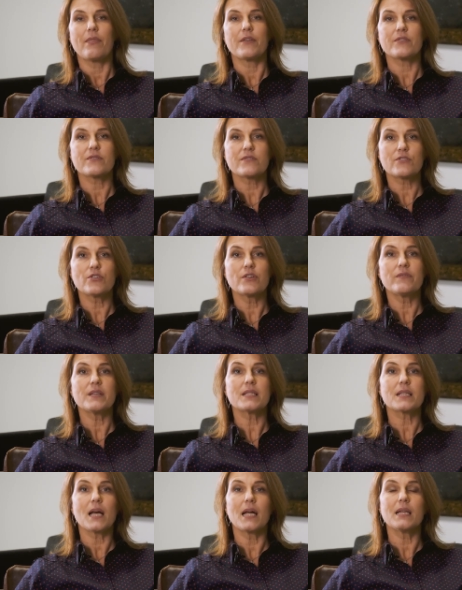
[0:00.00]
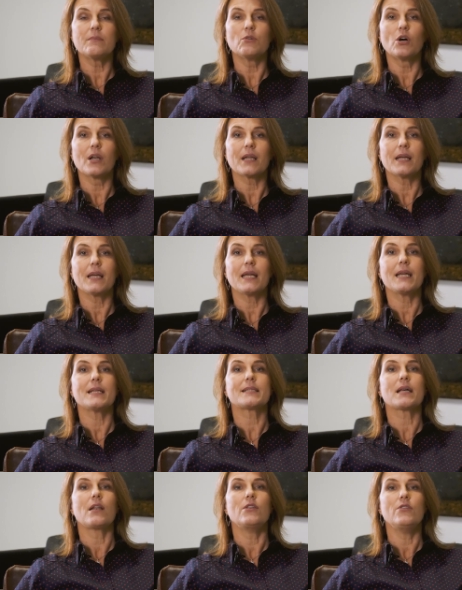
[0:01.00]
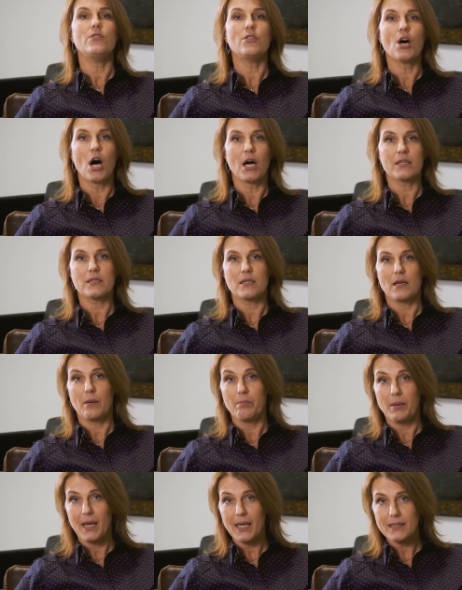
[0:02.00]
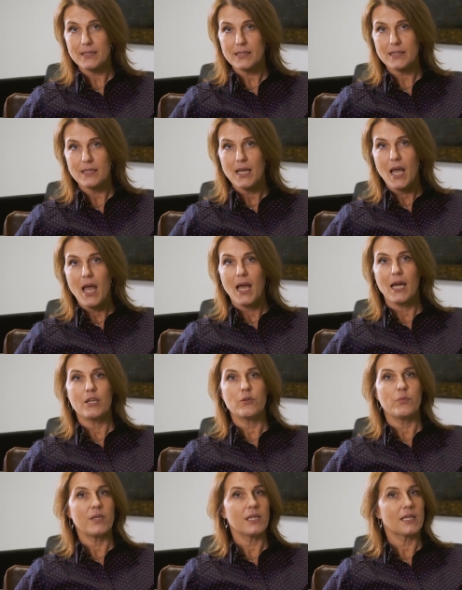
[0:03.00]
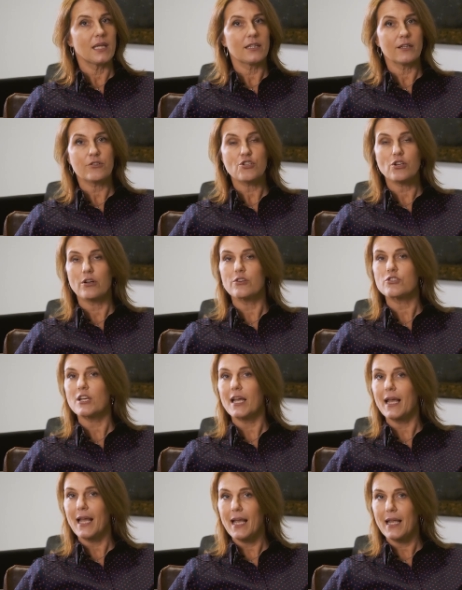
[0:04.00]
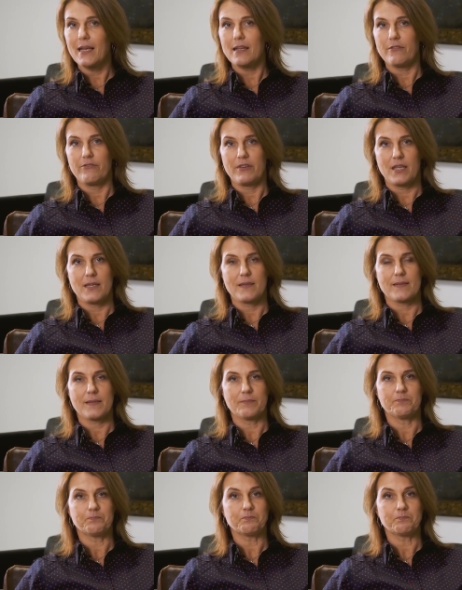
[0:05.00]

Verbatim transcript: The service animal is not a pet, and we cannot charge any fees.